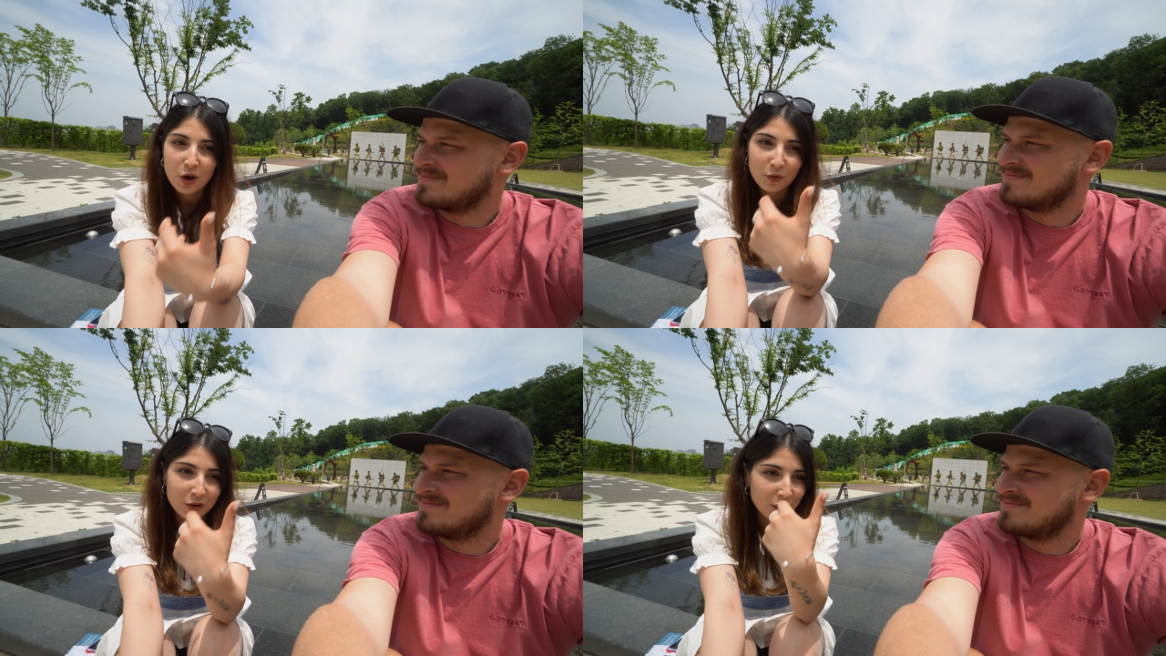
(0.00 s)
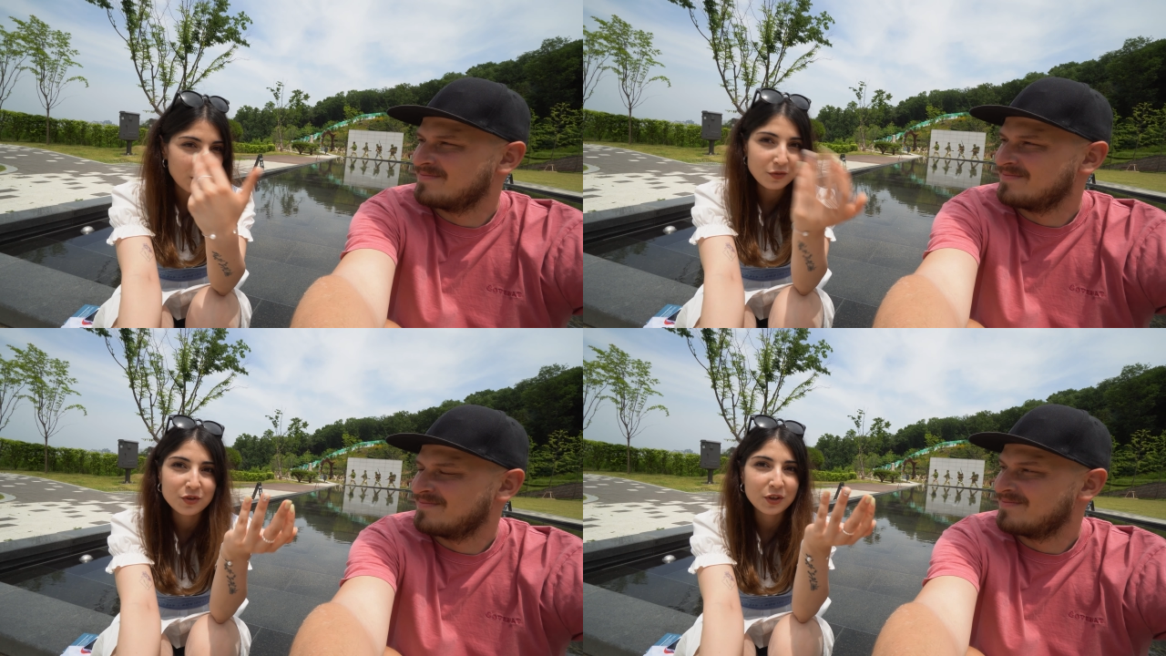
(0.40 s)
Speaker 1: would
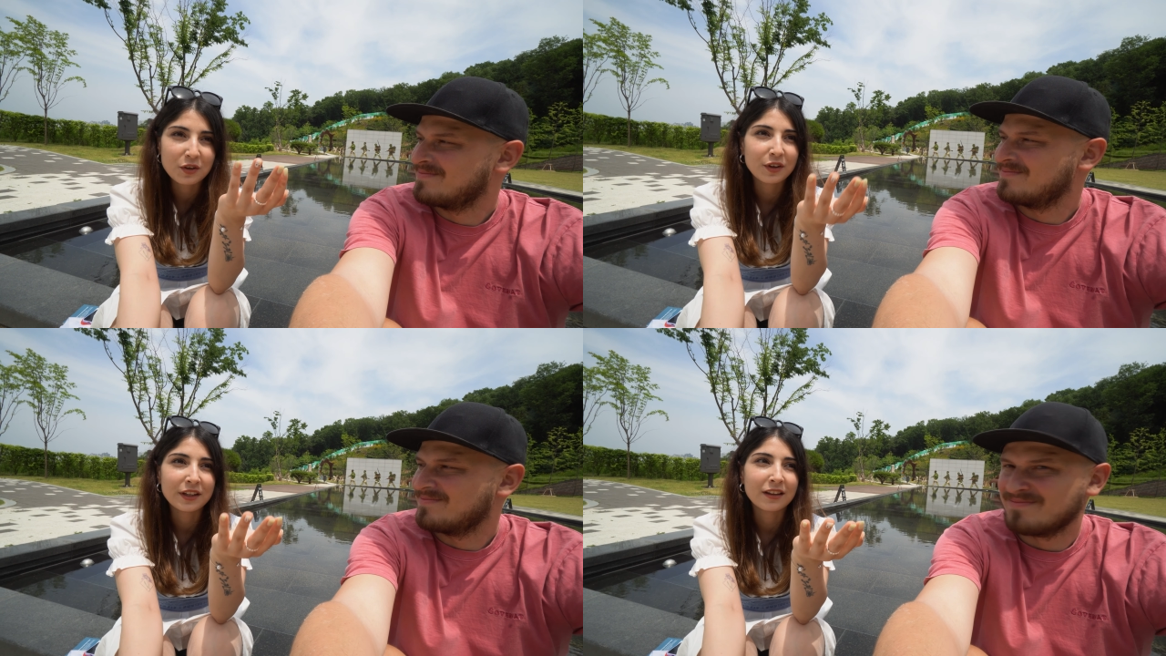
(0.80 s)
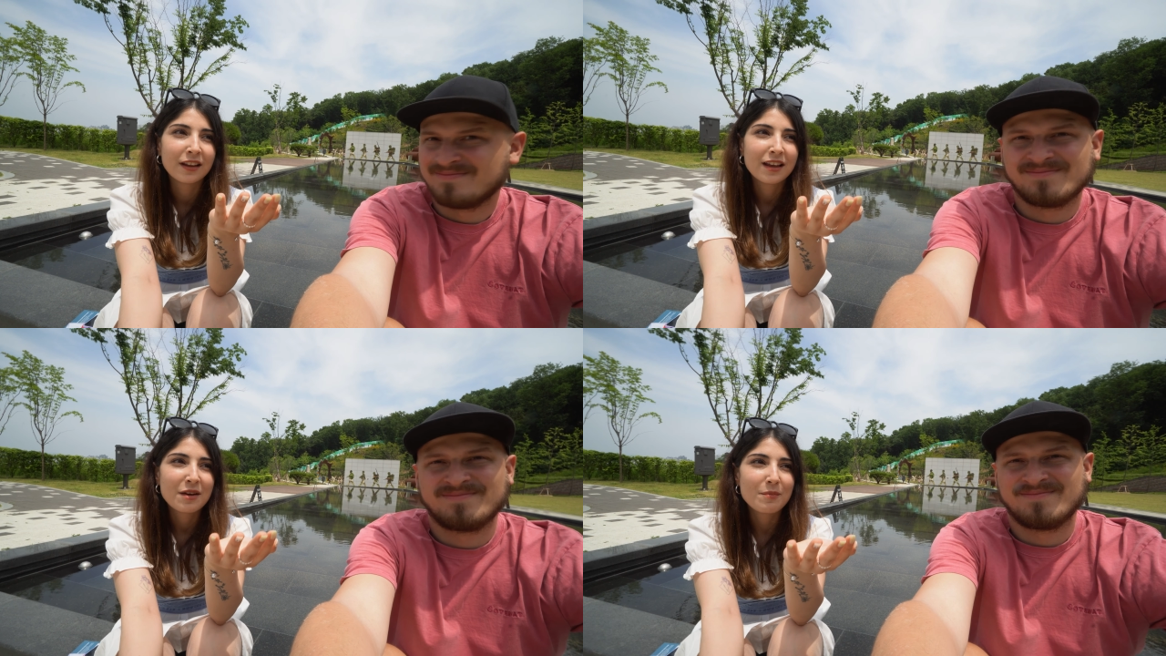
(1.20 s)
love to even
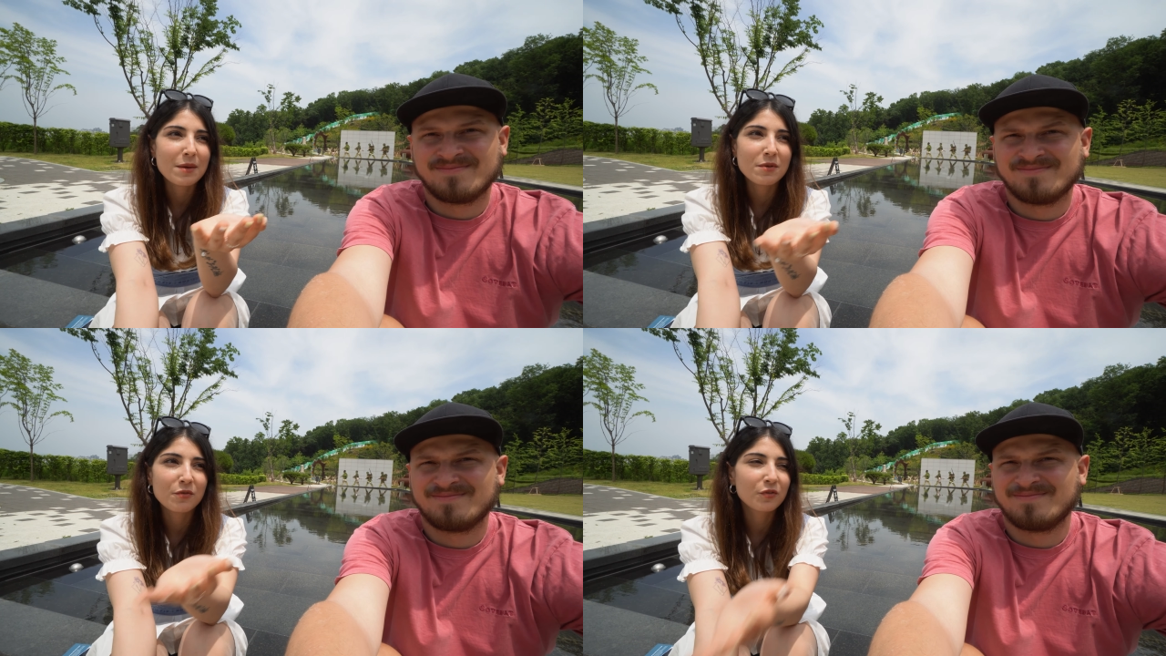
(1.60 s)
maybe